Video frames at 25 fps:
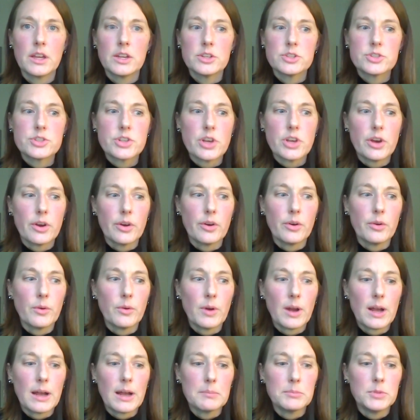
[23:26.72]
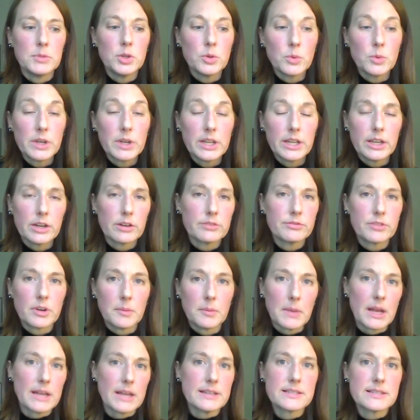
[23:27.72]
So you would hear
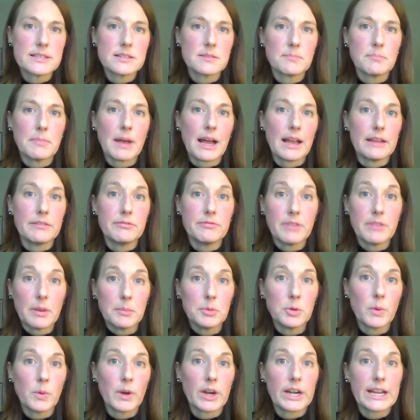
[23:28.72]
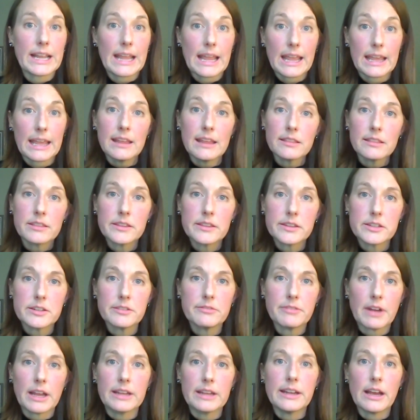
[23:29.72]
from us by February 8th to
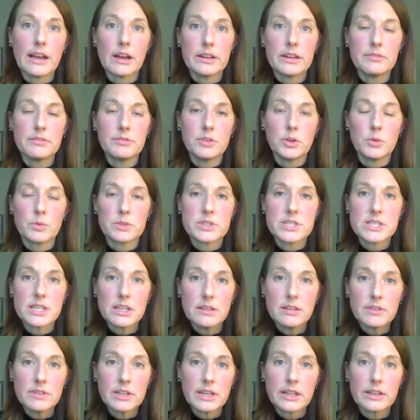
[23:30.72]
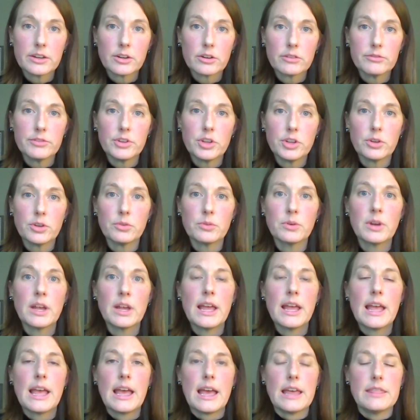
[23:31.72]
find out if you receive an interview.
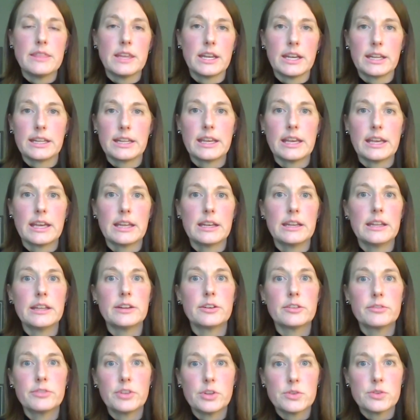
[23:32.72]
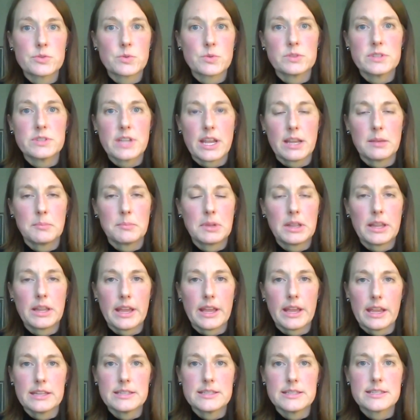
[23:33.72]
And then again, interviews will take
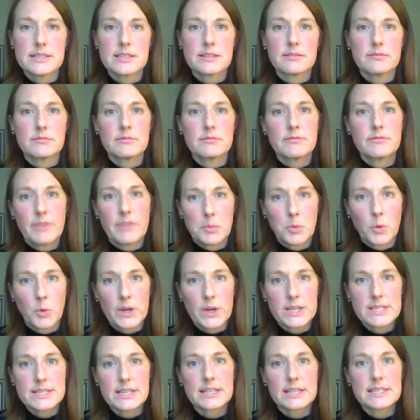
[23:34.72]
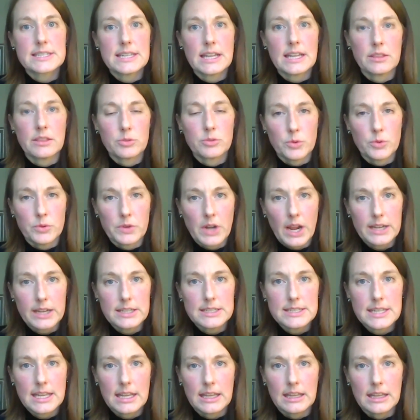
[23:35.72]
place February 16th through
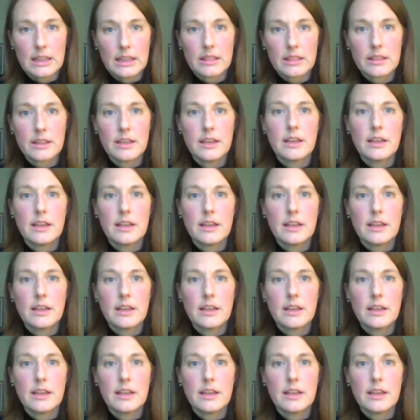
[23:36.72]
19th.